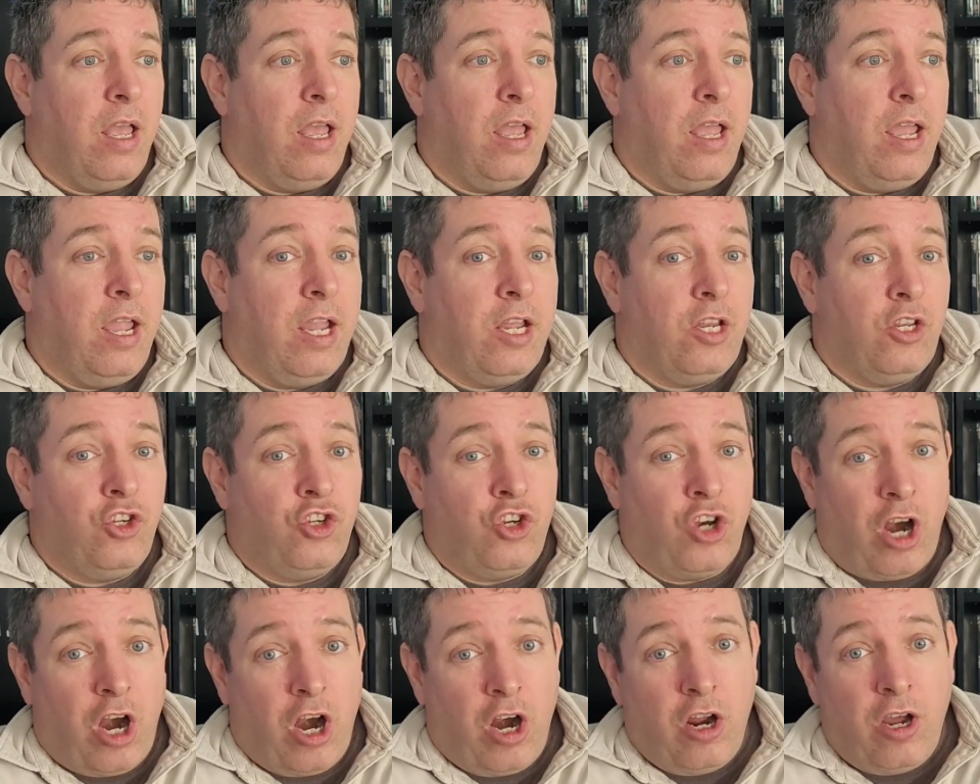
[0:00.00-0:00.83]
a
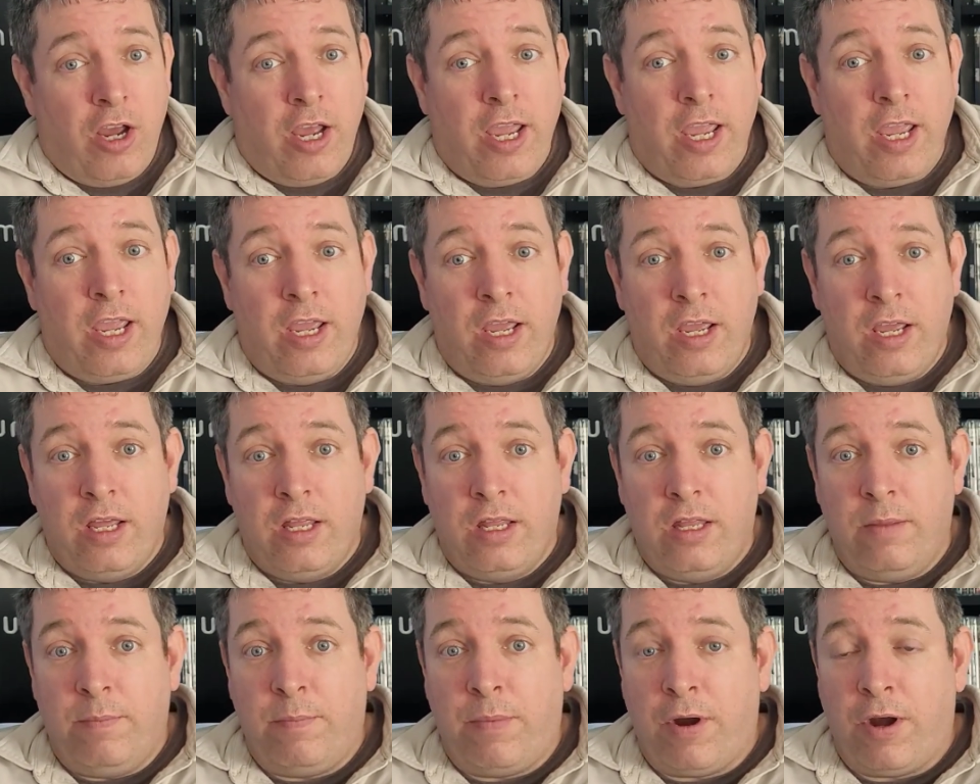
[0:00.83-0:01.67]
Charlie
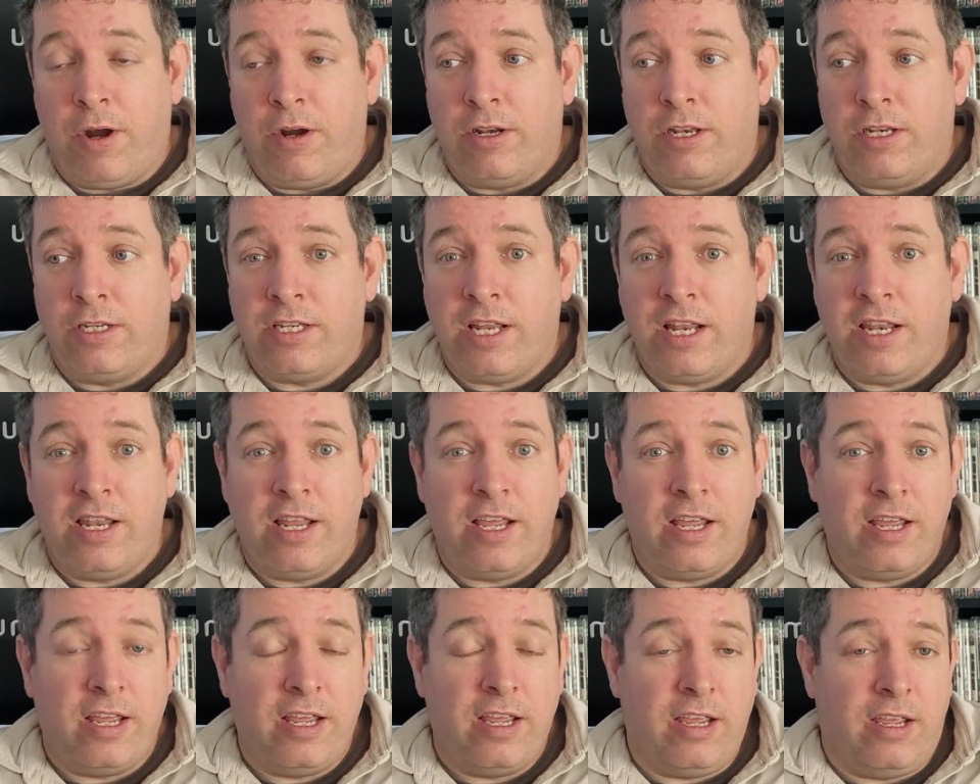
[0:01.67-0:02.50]
the bird is in
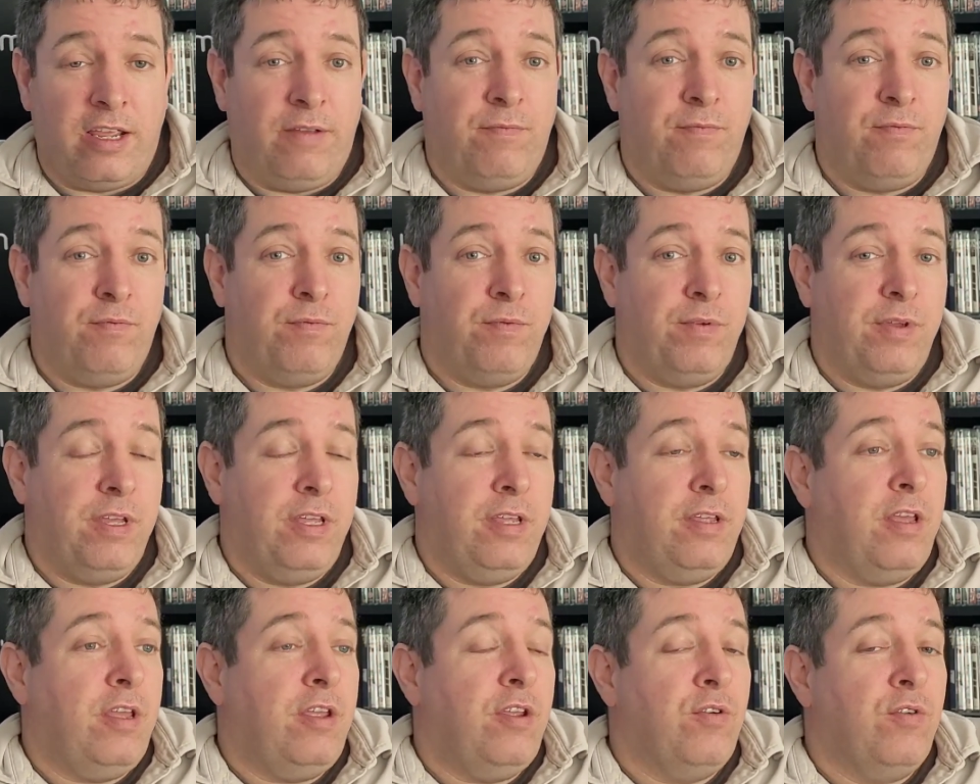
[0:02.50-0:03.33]
it.
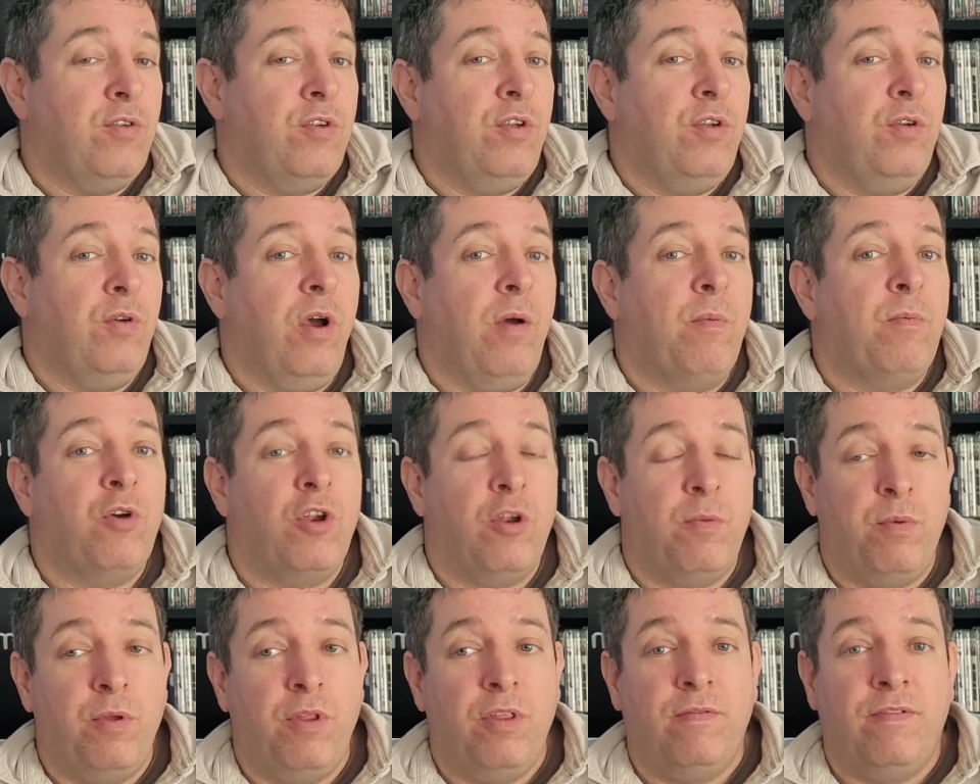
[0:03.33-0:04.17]
I'm
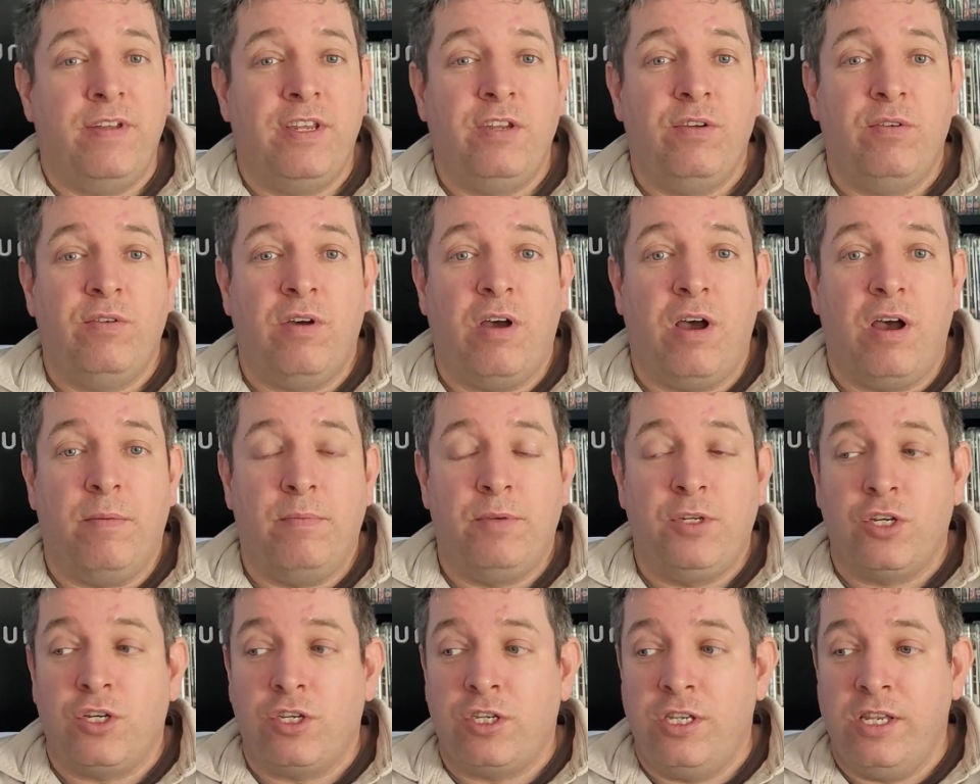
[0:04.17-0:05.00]
going to put the video
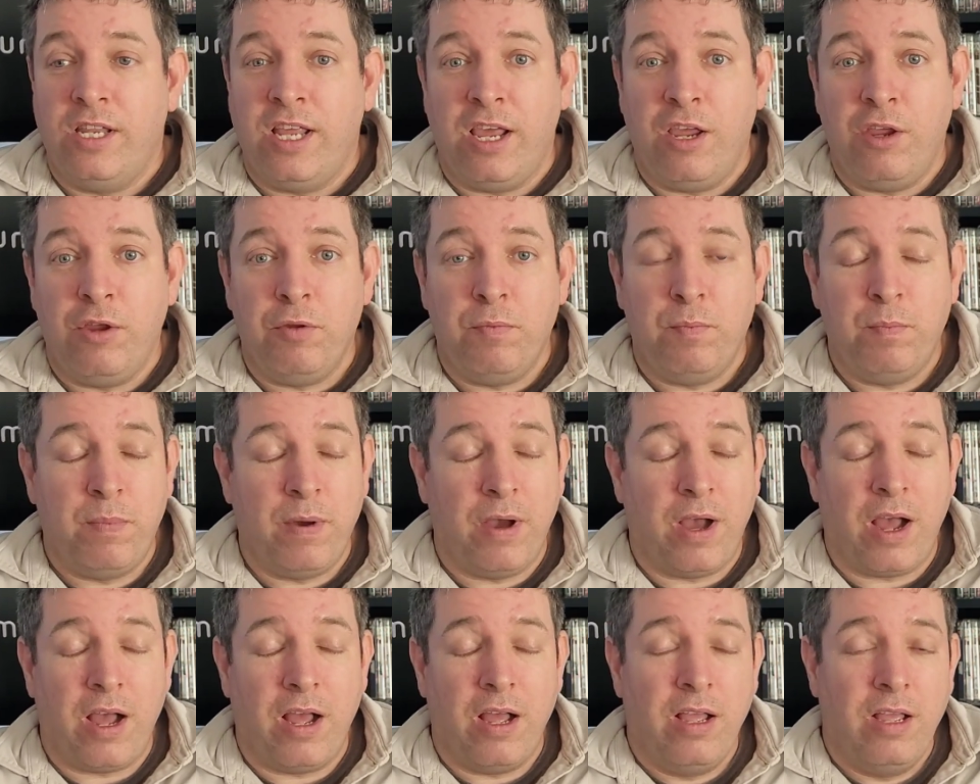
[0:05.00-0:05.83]
up just now,
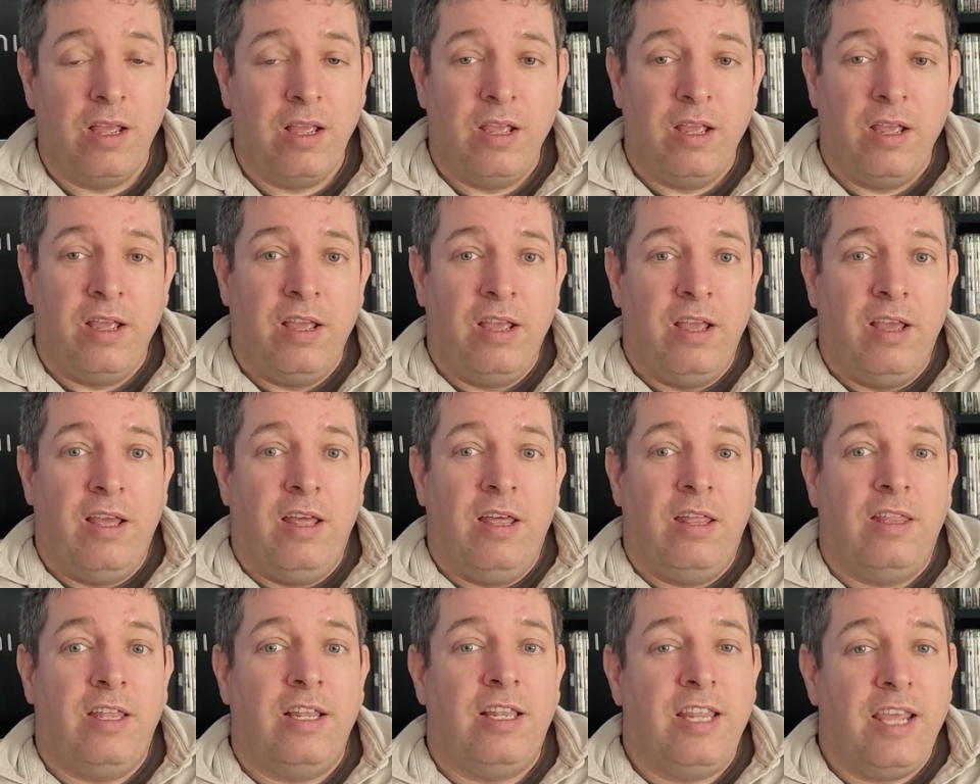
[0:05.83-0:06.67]
but
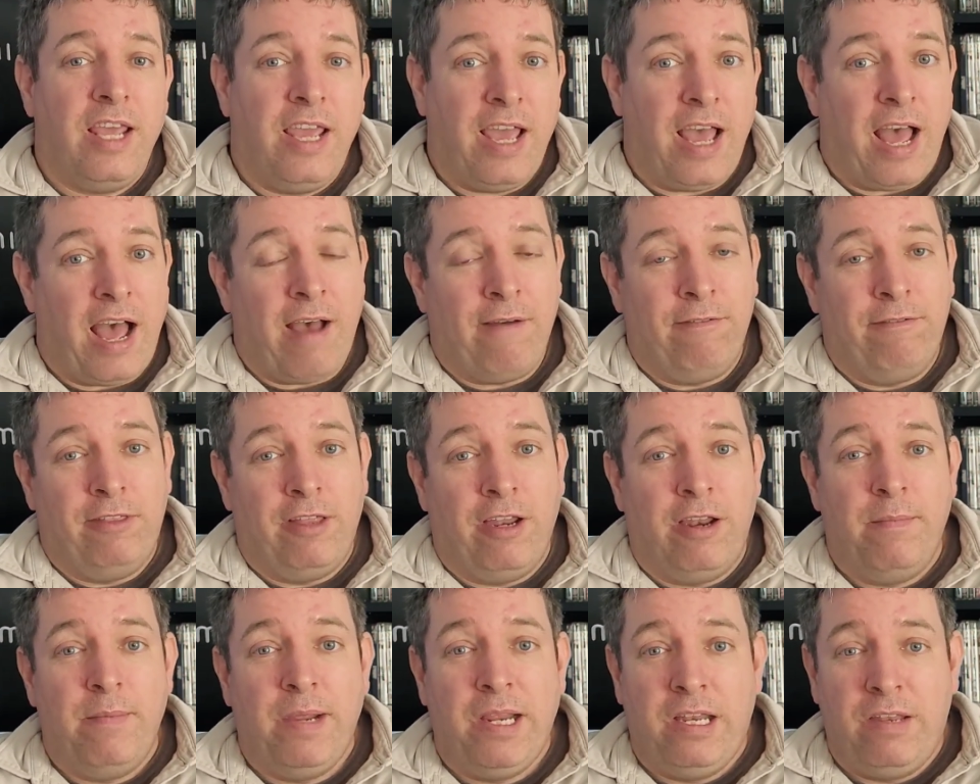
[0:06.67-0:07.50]
the day
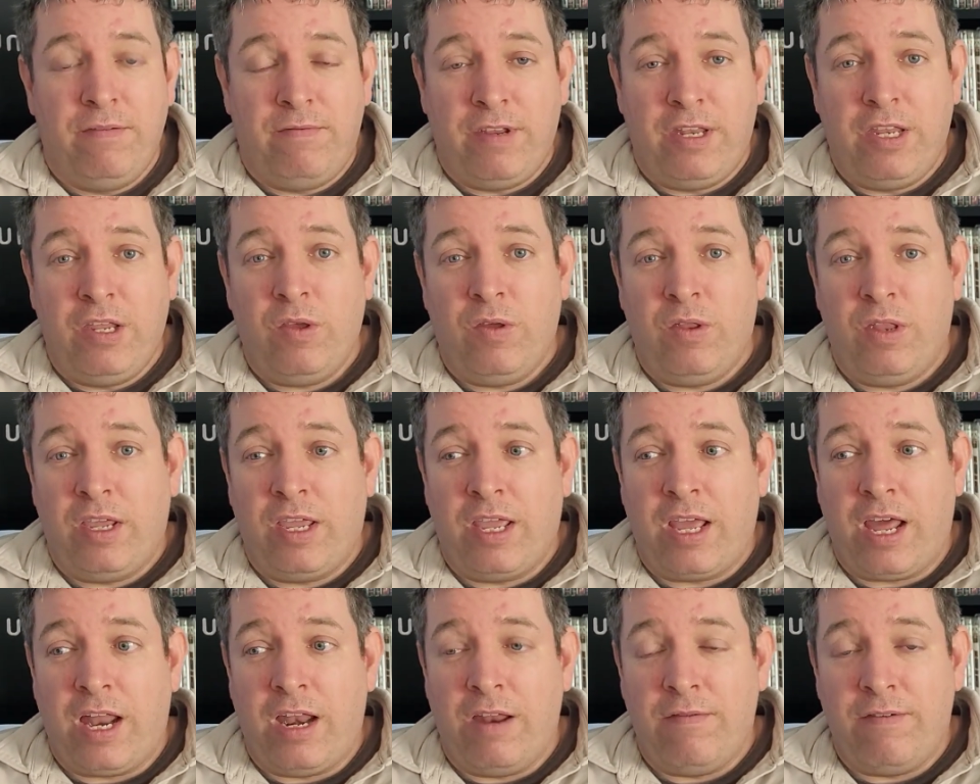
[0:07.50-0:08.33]
after I made the video at the
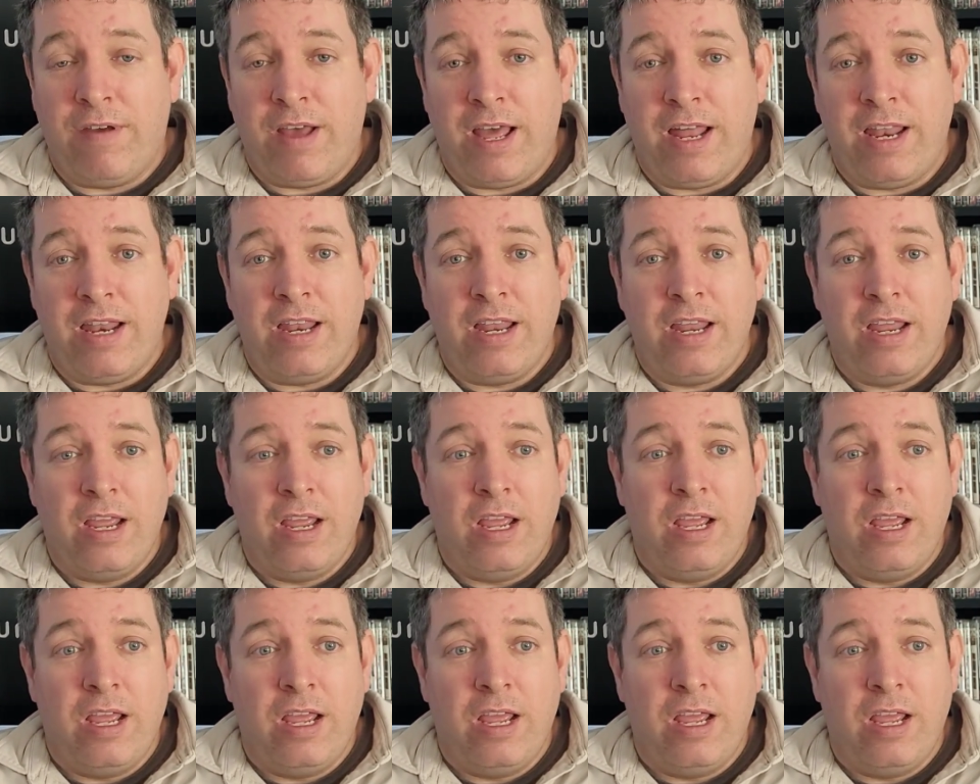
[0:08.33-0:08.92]
caravan,